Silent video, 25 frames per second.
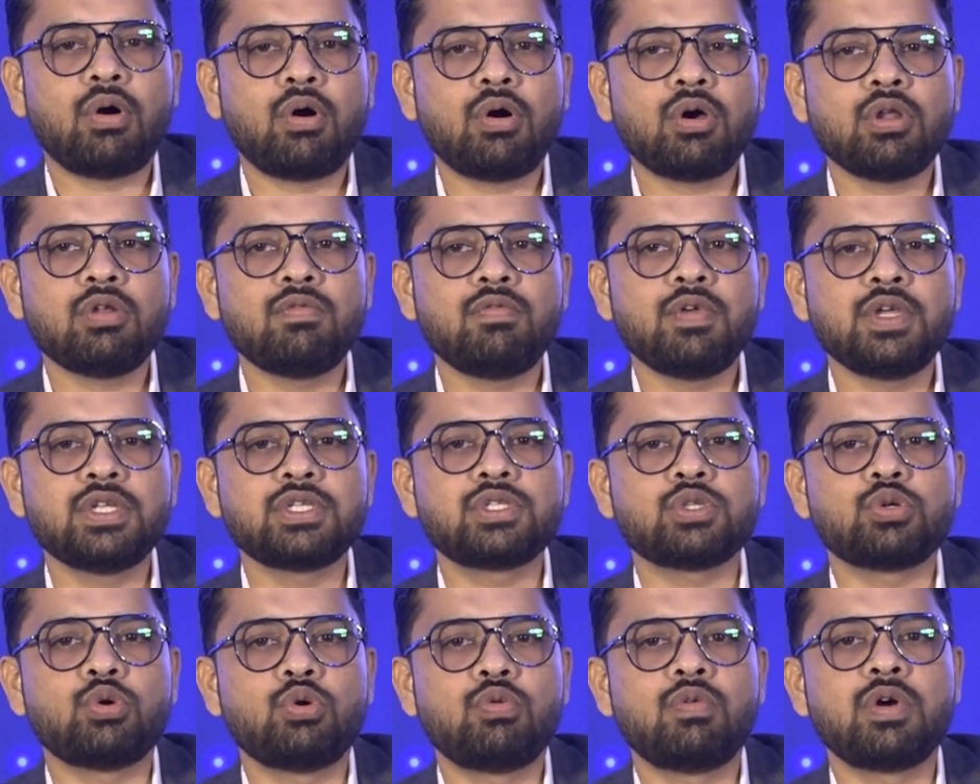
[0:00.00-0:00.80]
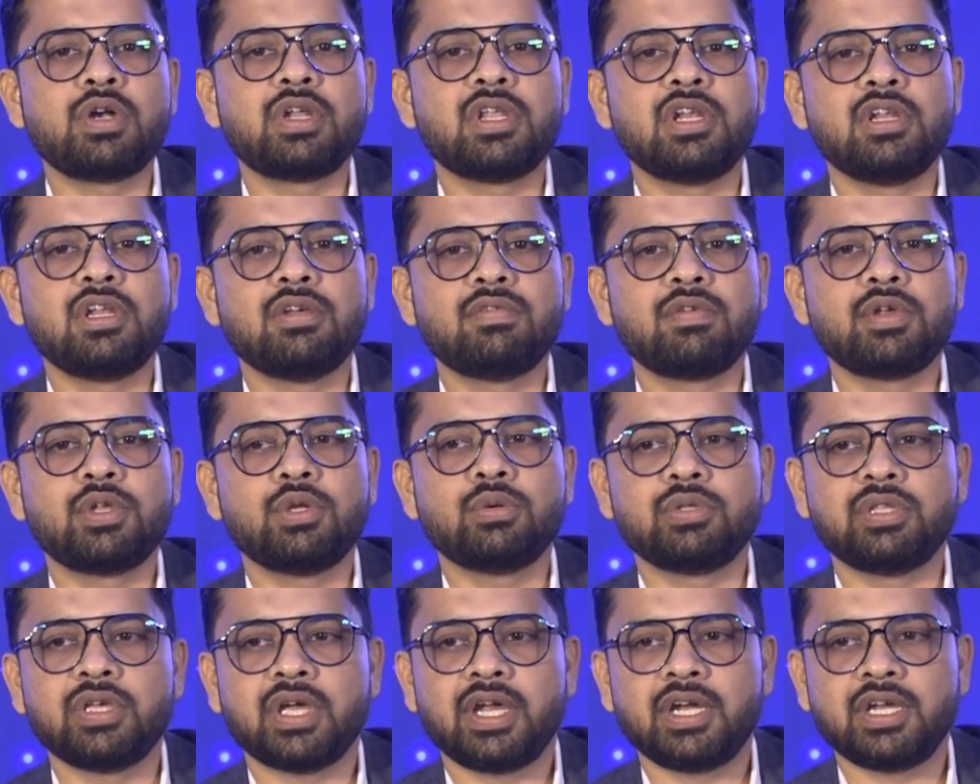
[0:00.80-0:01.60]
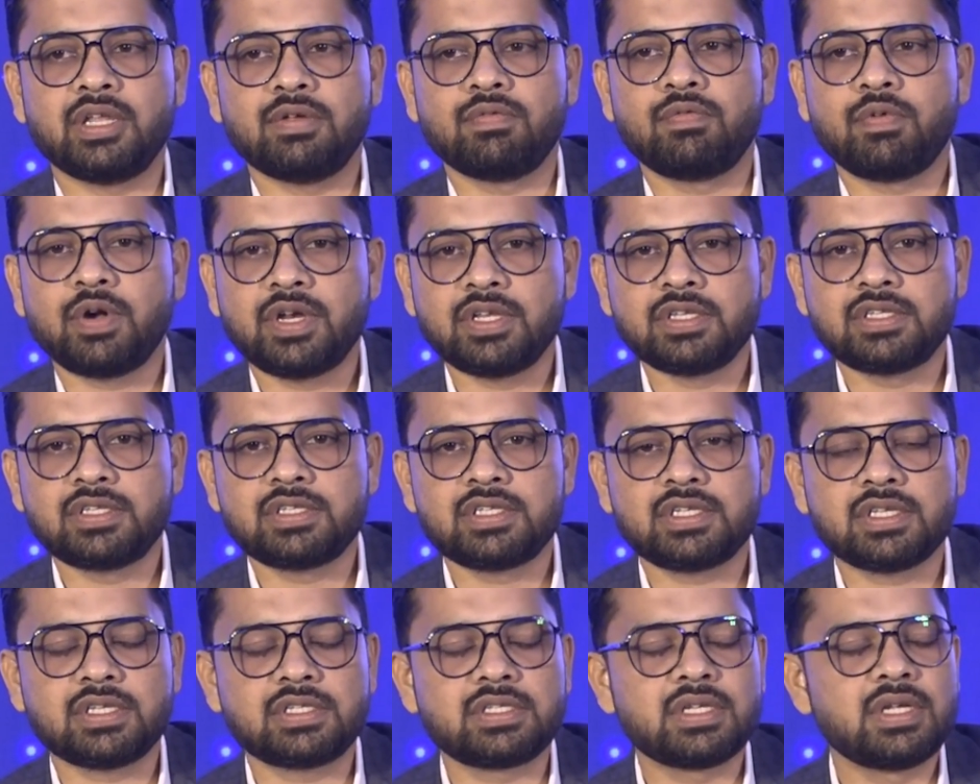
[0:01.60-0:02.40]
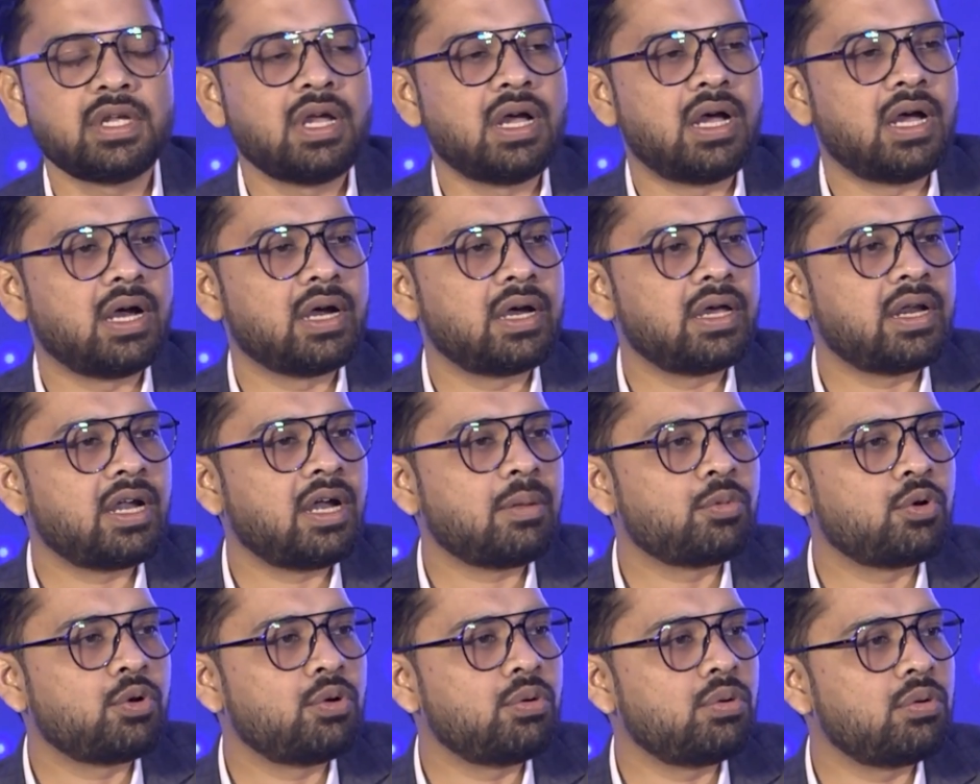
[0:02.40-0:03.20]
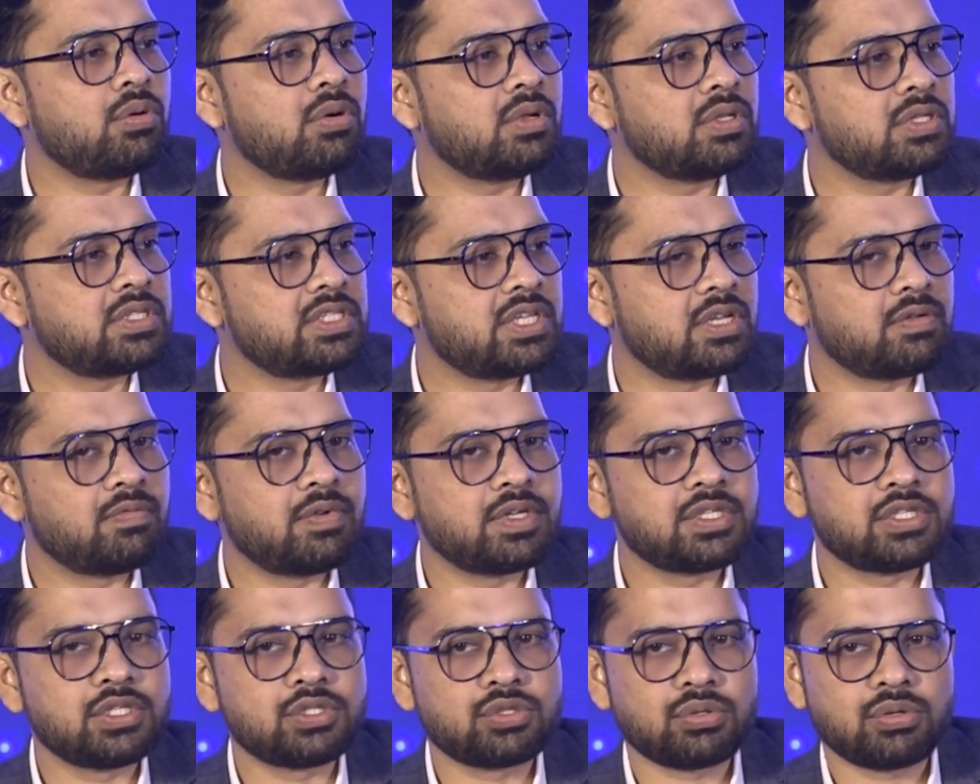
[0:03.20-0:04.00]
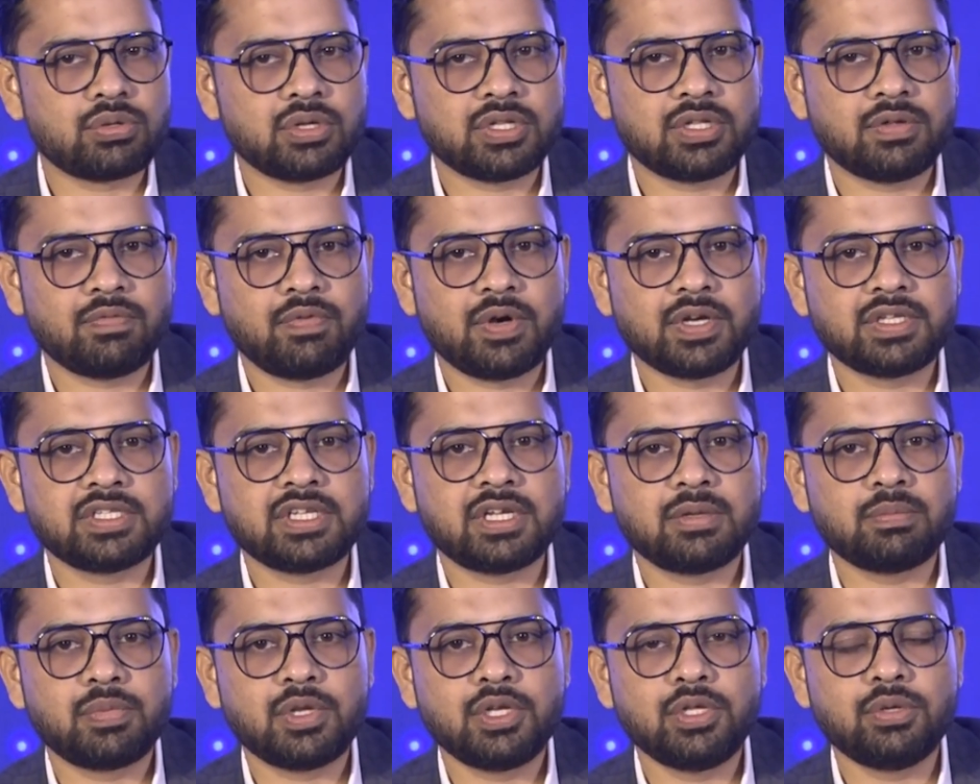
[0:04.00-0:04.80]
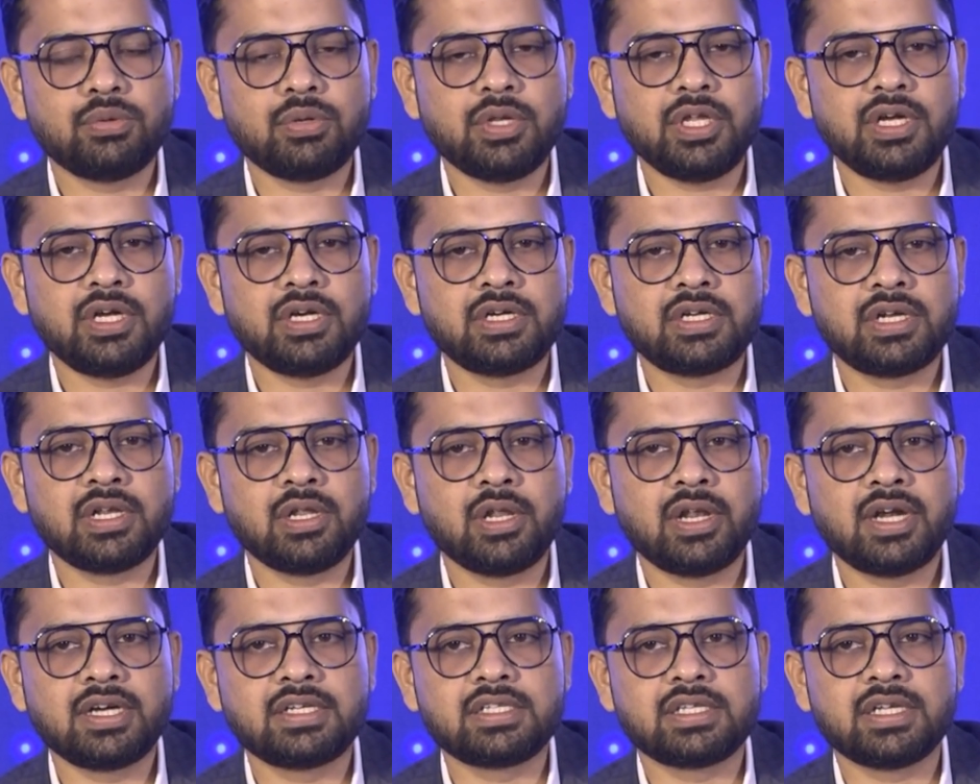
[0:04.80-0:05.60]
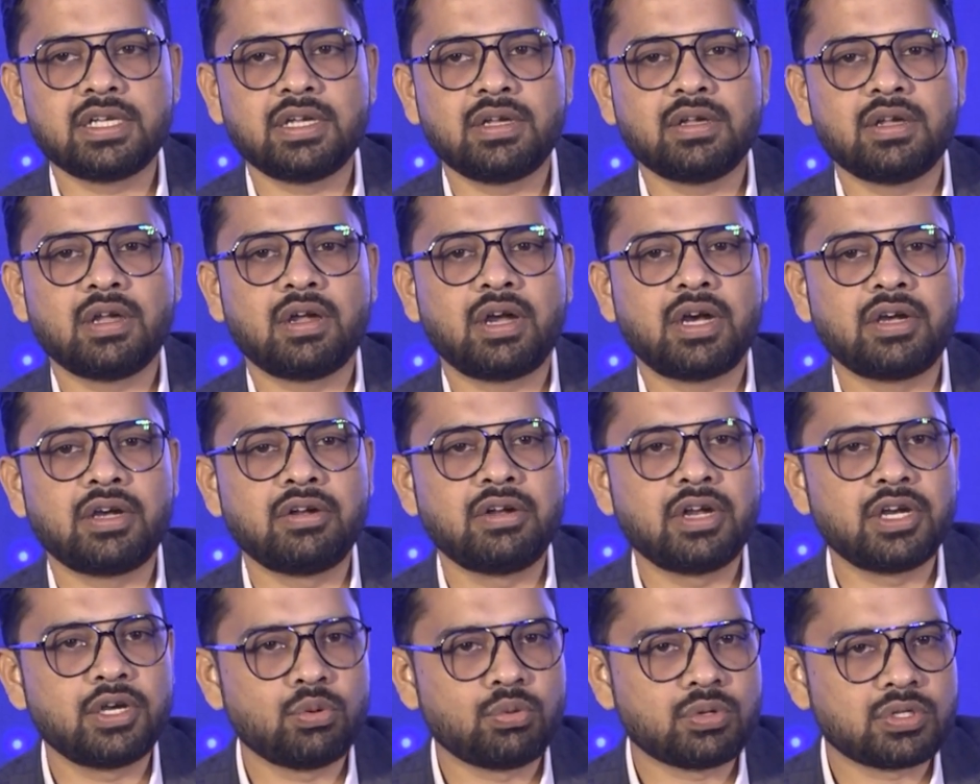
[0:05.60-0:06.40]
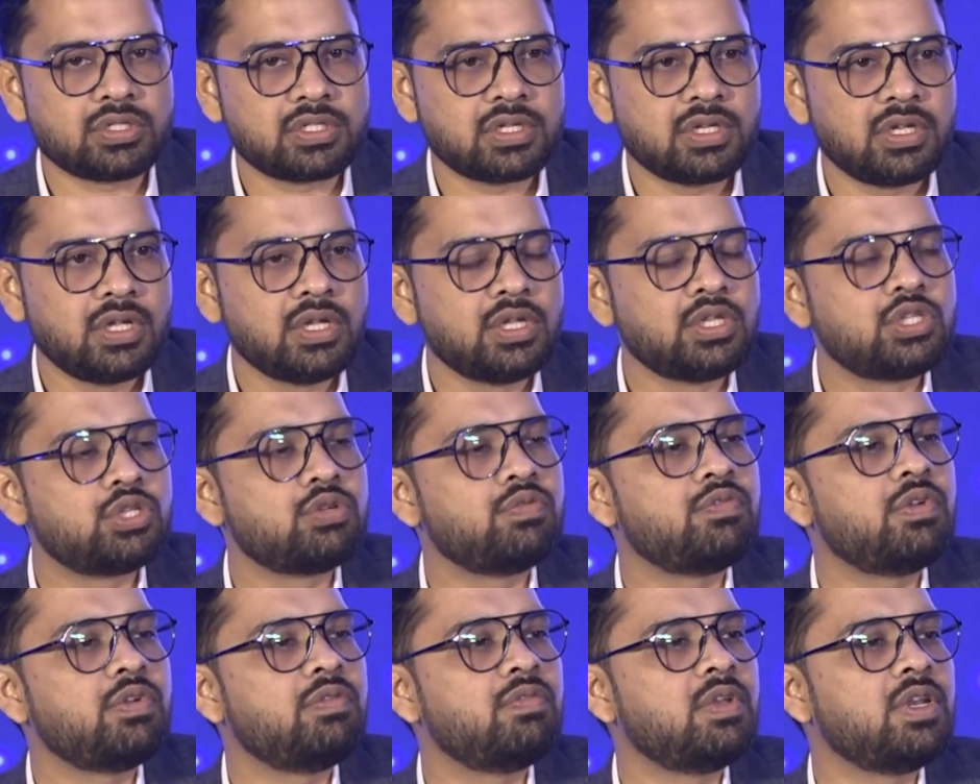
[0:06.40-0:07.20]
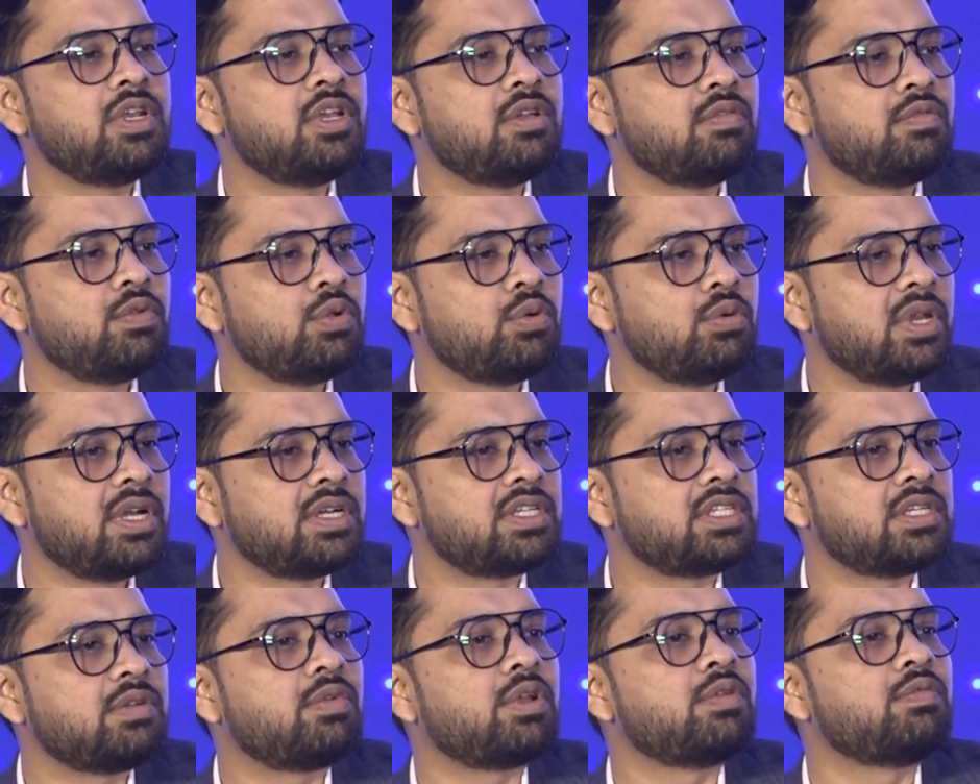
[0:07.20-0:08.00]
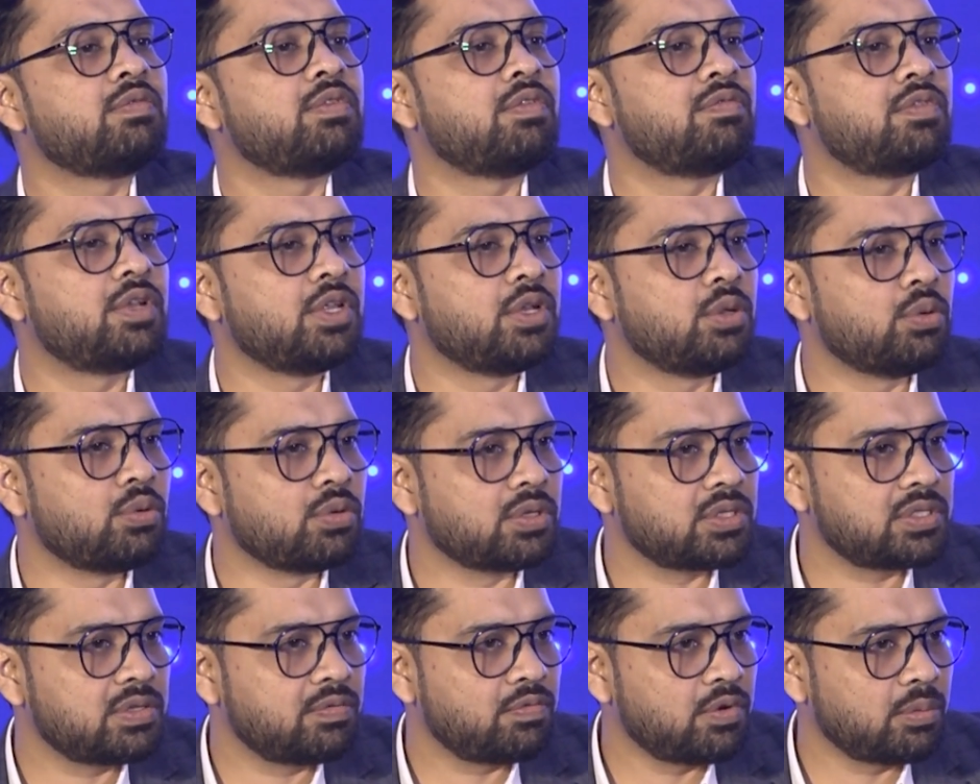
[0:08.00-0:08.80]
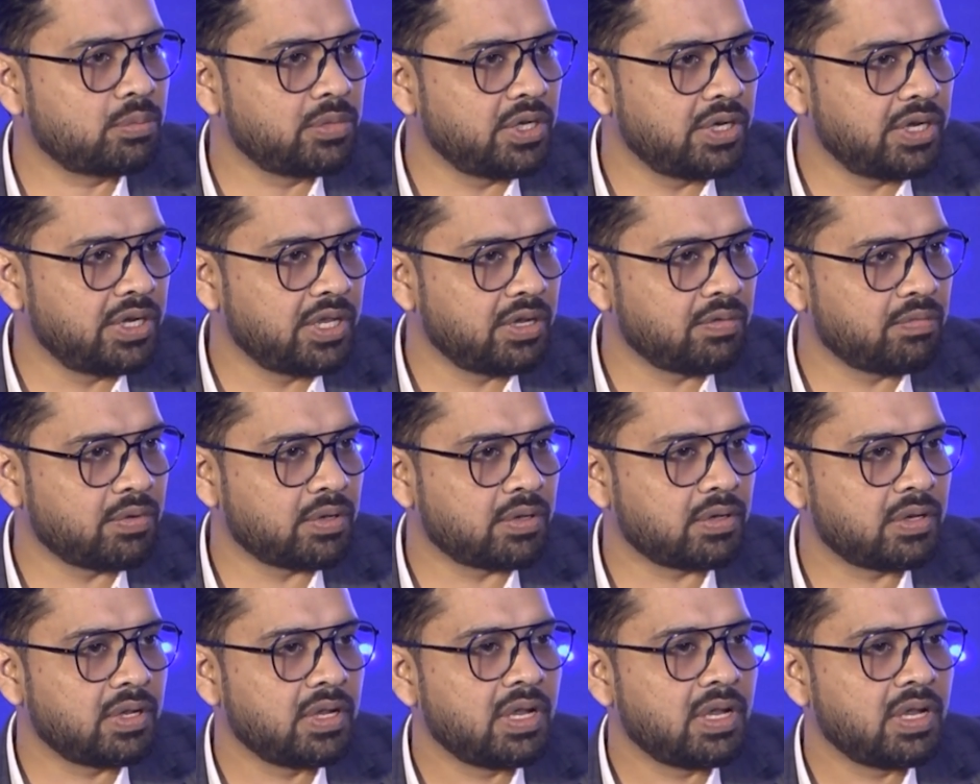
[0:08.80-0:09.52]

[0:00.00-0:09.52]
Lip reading: always over deliver you the IT. For instance, agar aapko servers ki zarurat hai, for example, you need, let's say, 100 nodes. So we will give you, let's say, 150 nodes from the day one.